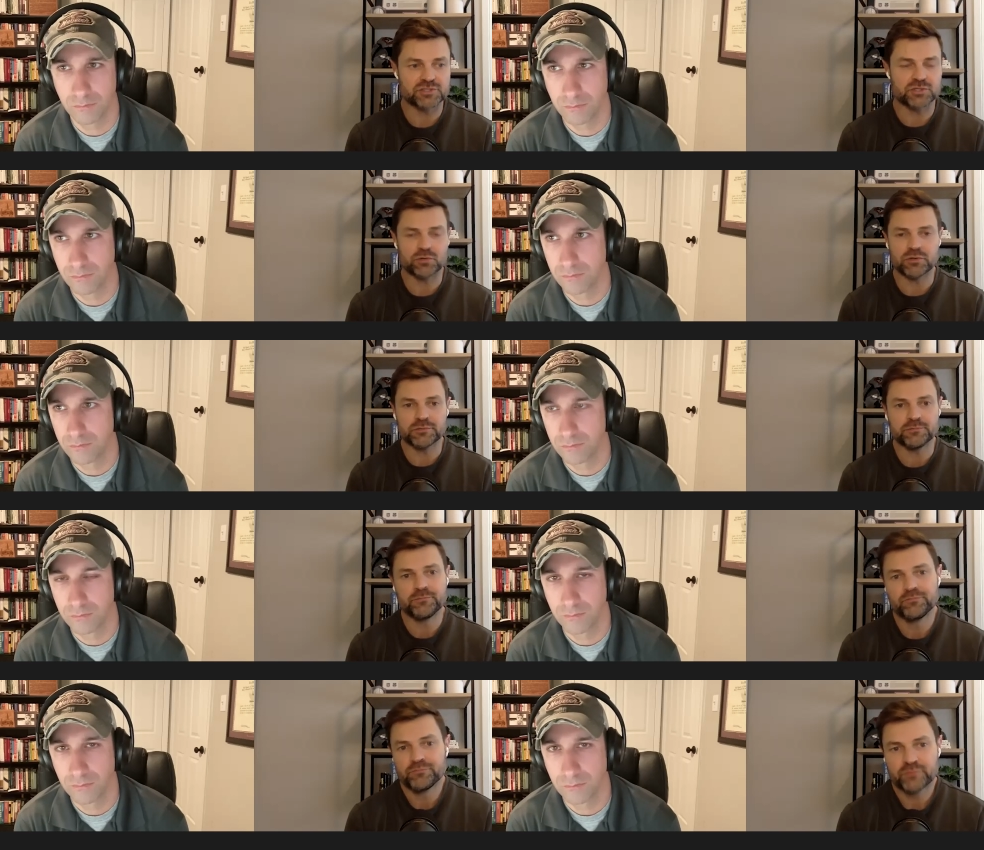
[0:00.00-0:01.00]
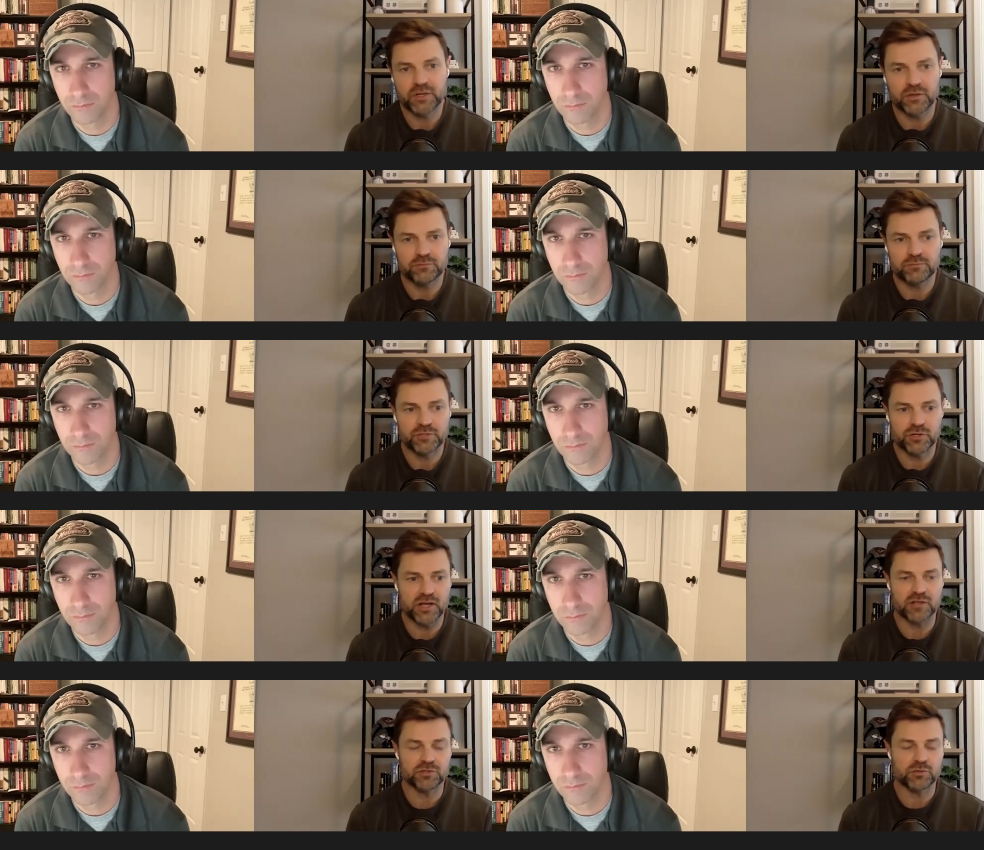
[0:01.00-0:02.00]
Speaker 1: steward, you know, you're not
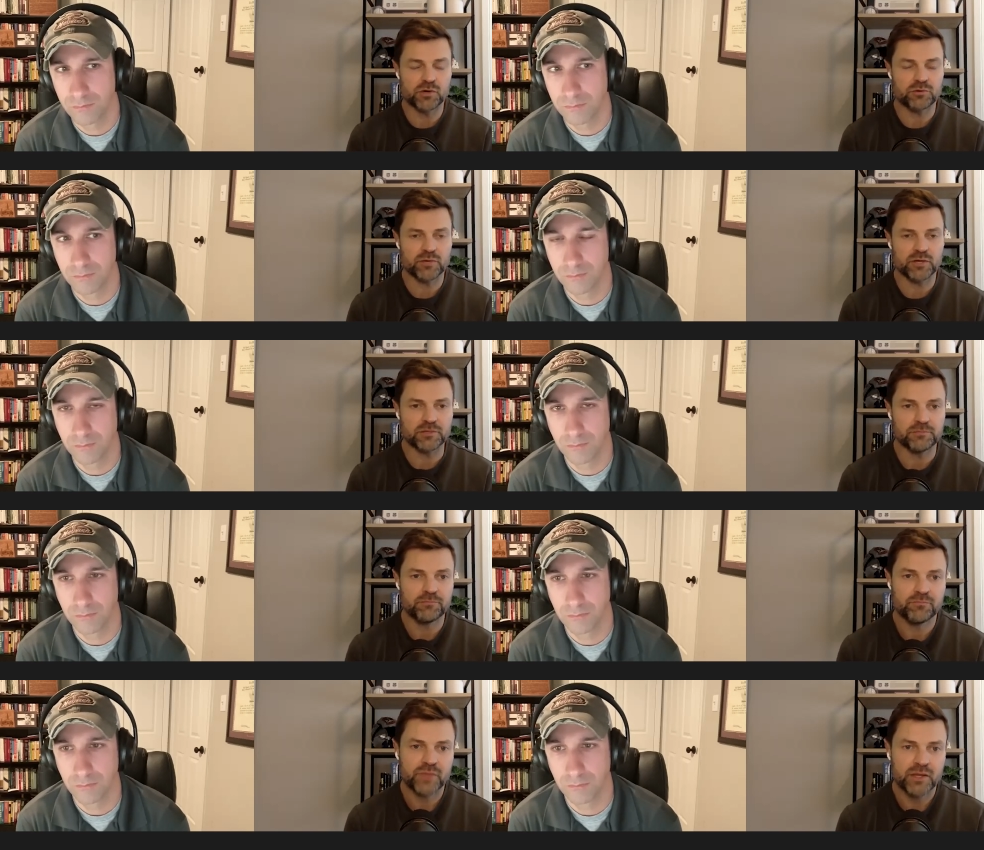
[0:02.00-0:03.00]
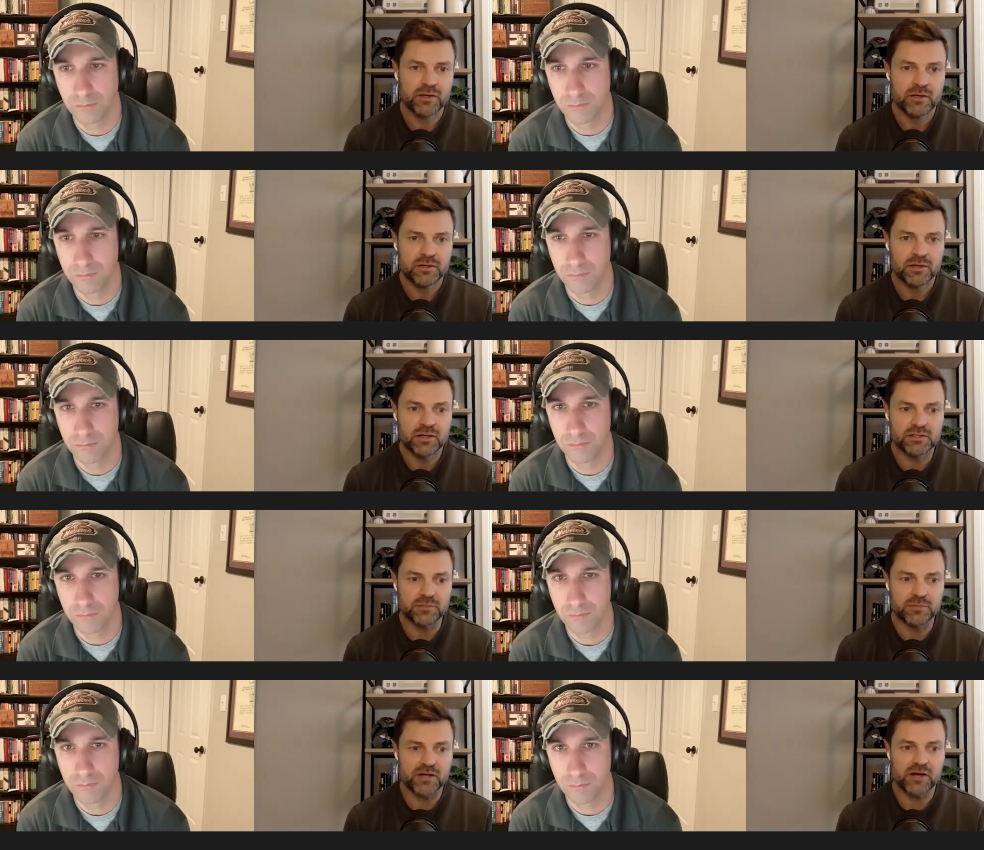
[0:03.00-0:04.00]
going to do well with money. Uh, it
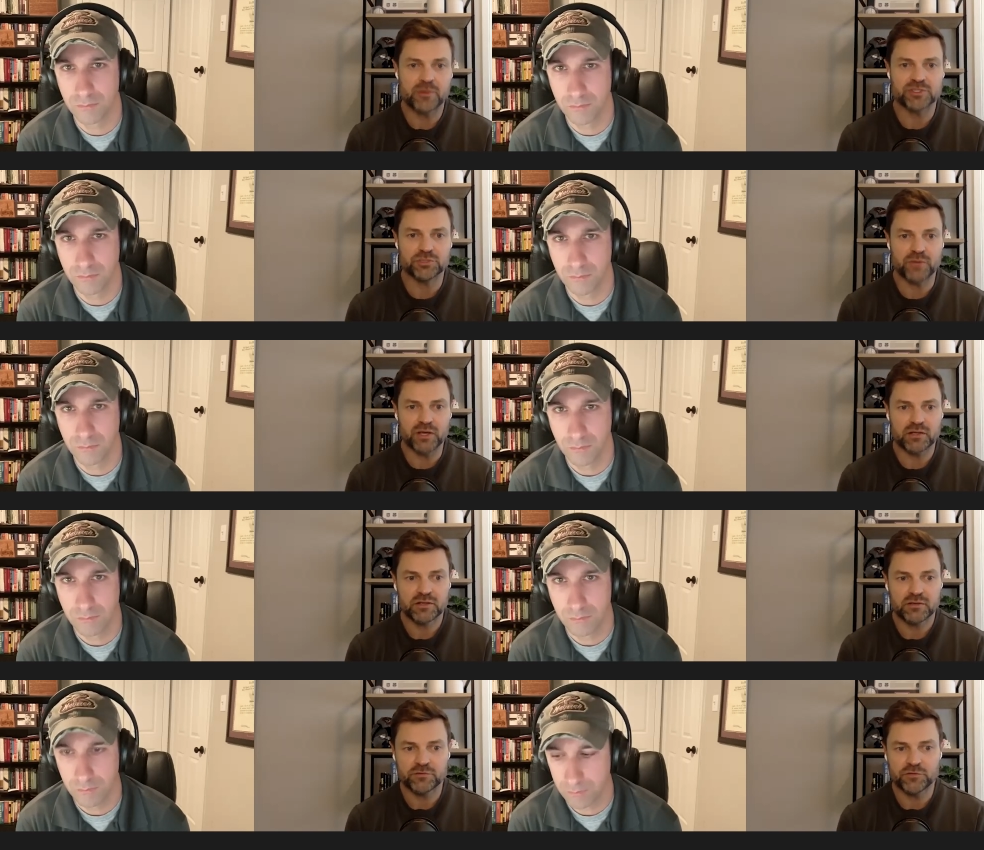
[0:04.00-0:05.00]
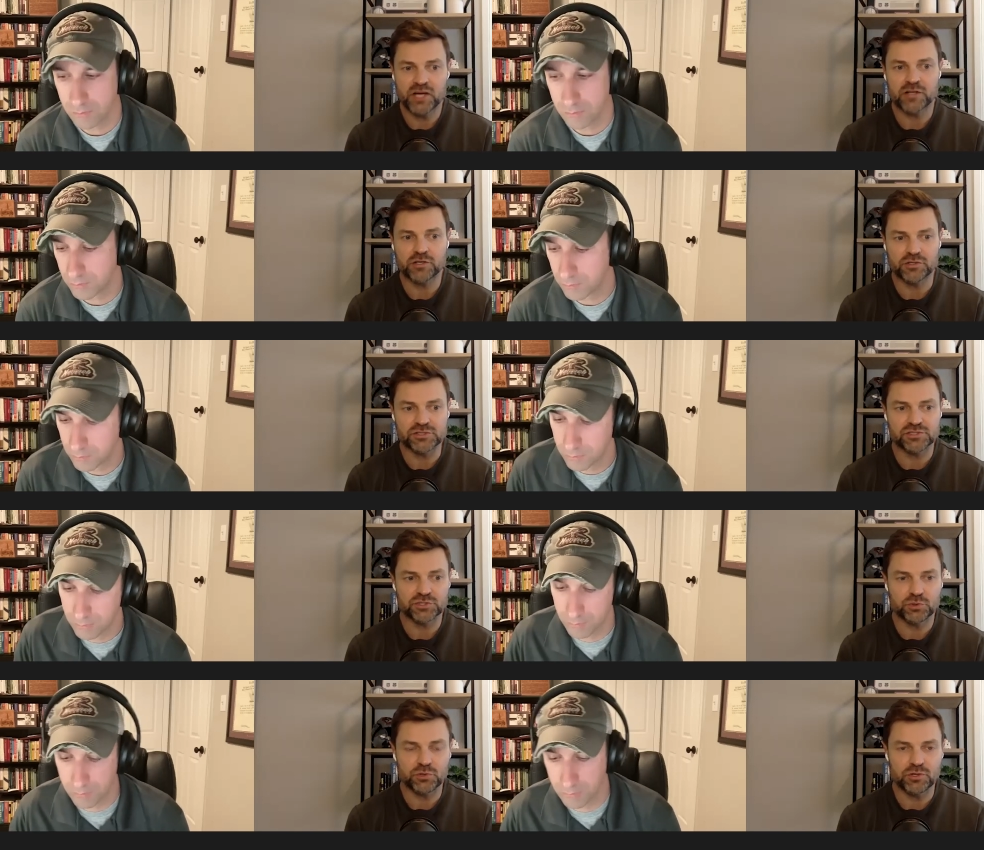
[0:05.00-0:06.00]
doesn't matter how much you make. If you're not a good
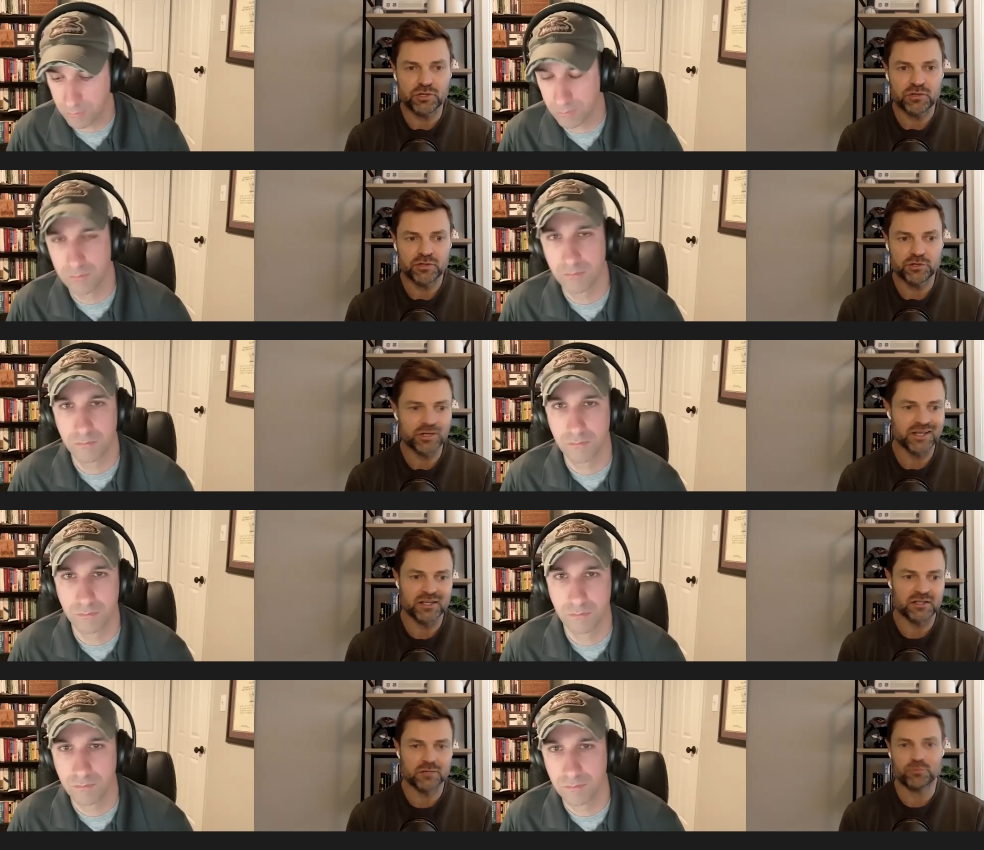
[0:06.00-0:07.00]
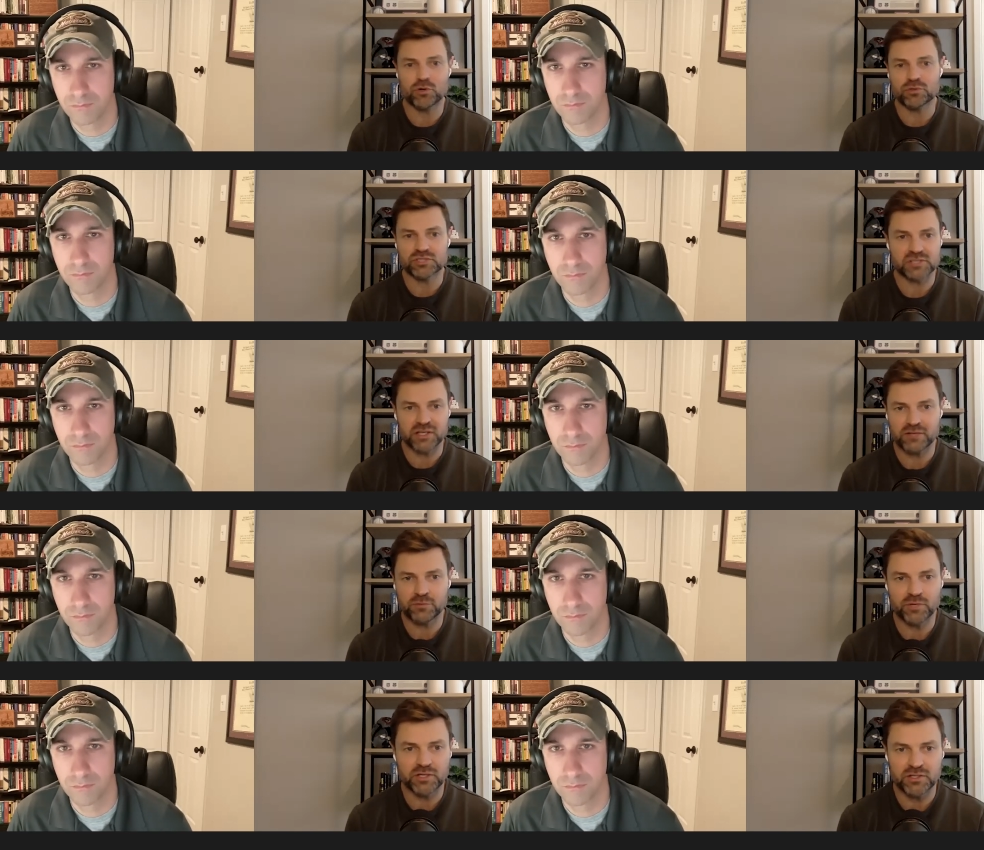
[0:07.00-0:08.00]
steward, you're going to end up broke just like
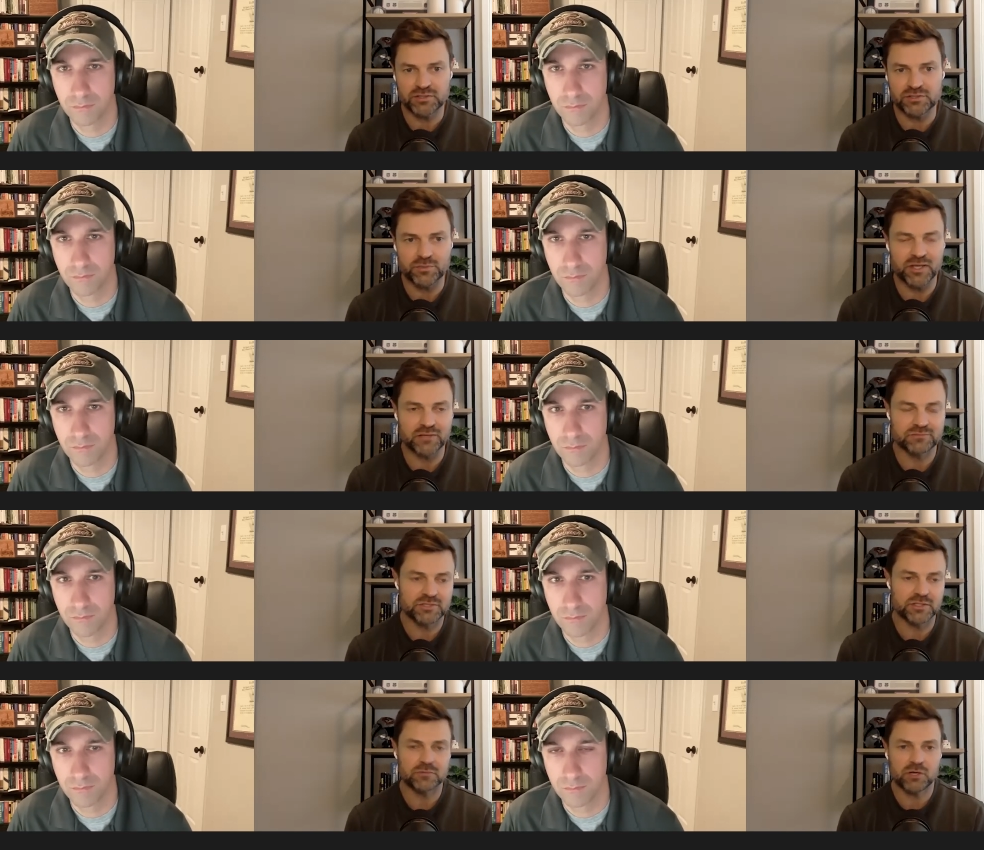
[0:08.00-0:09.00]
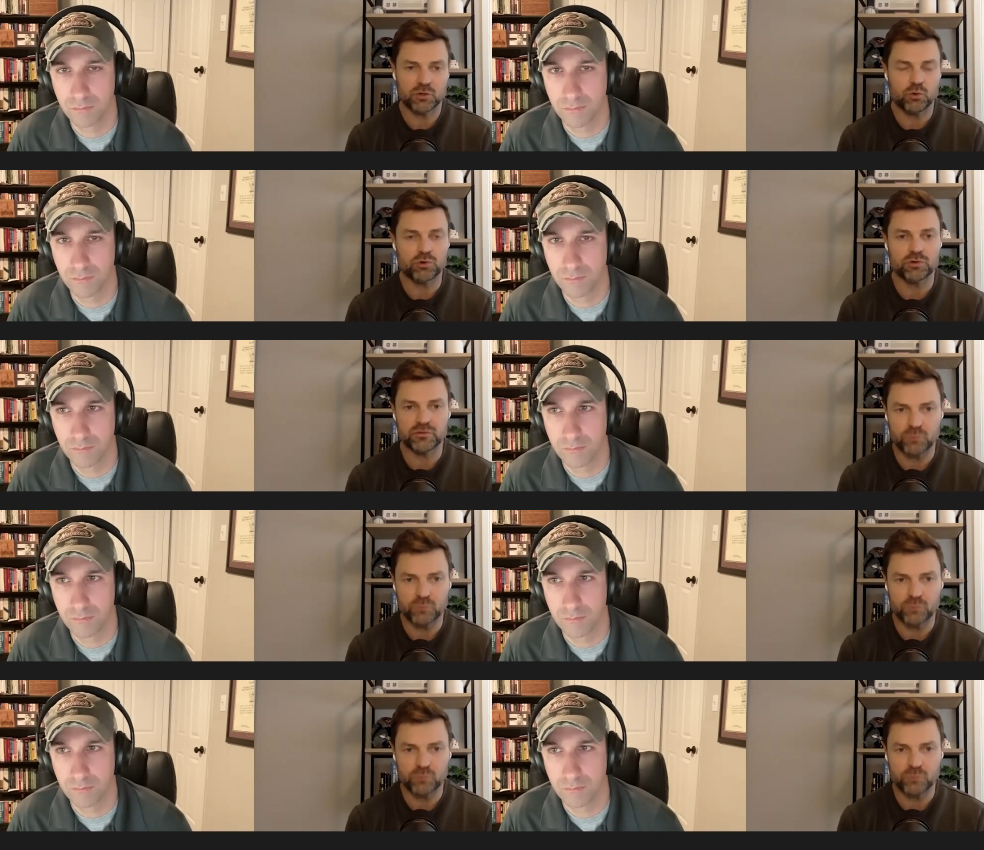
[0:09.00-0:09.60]
everybody else who's making, you know, a quarter of